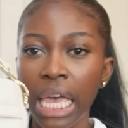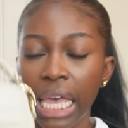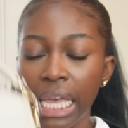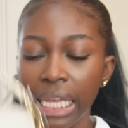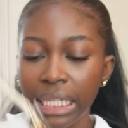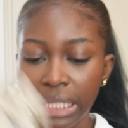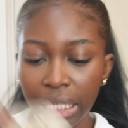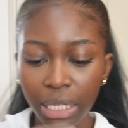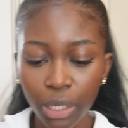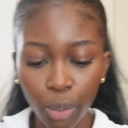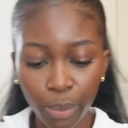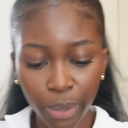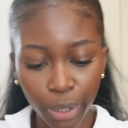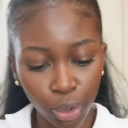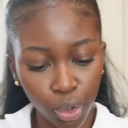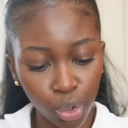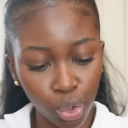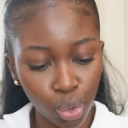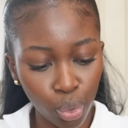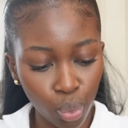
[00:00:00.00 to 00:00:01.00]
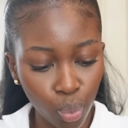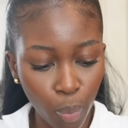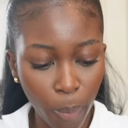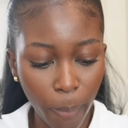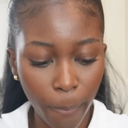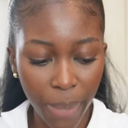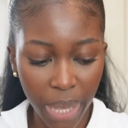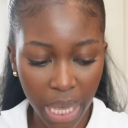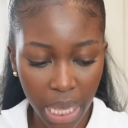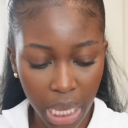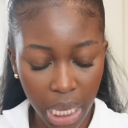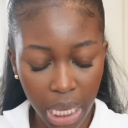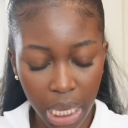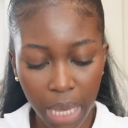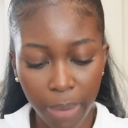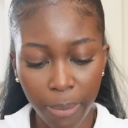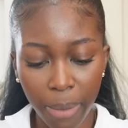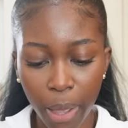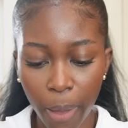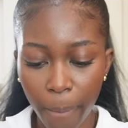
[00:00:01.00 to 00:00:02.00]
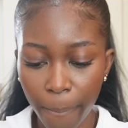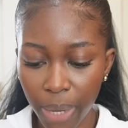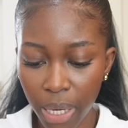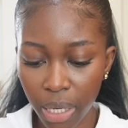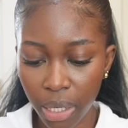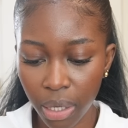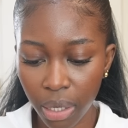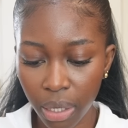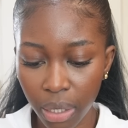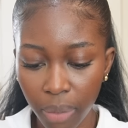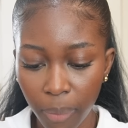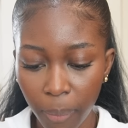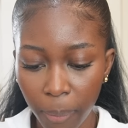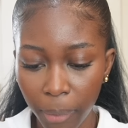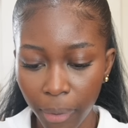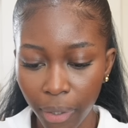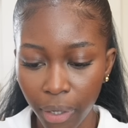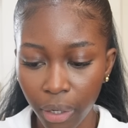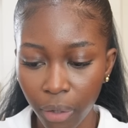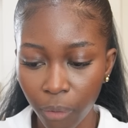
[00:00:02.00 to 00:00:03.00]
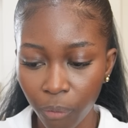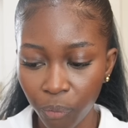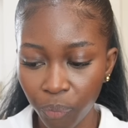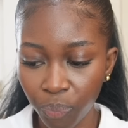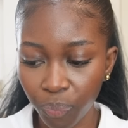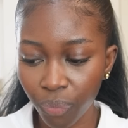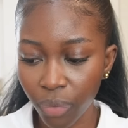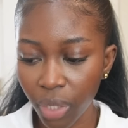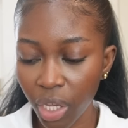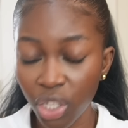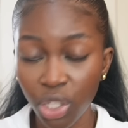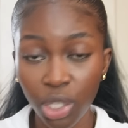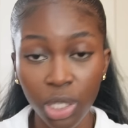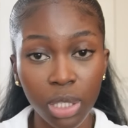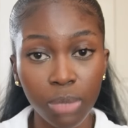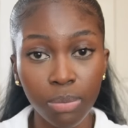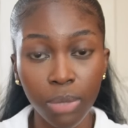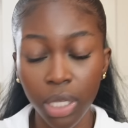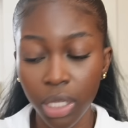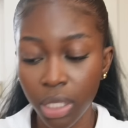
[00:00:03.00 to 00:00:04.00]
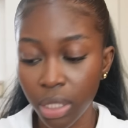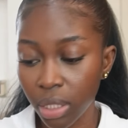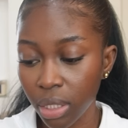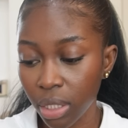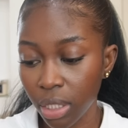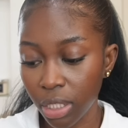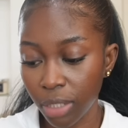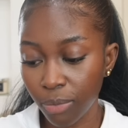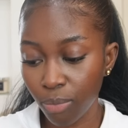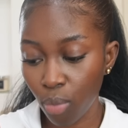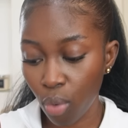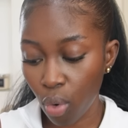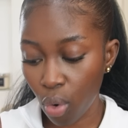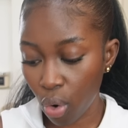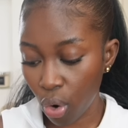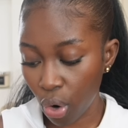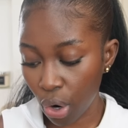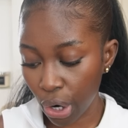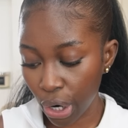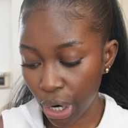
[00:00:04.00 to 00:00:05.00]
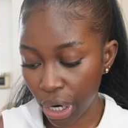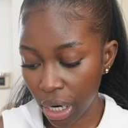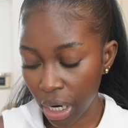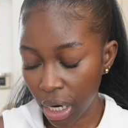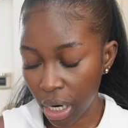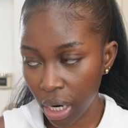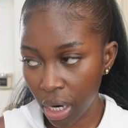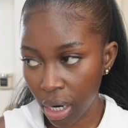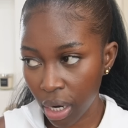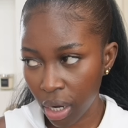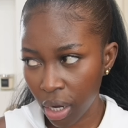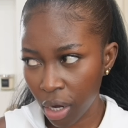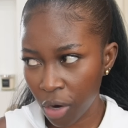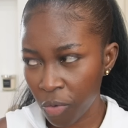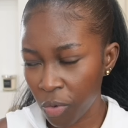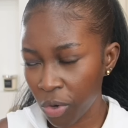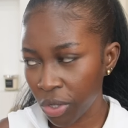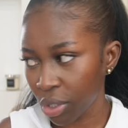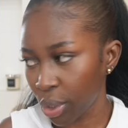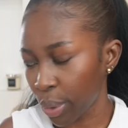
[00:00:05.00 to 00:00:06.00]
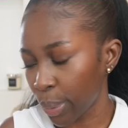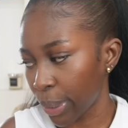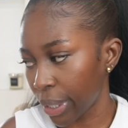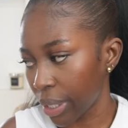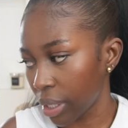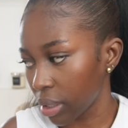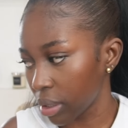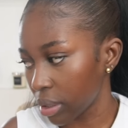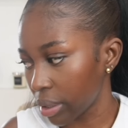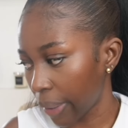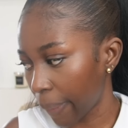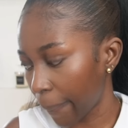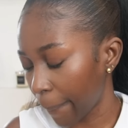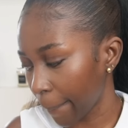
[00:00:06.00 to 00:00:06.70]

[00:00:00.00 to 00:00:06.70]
It's a little bit too big in my opinion, but it just means it's more, what's the word,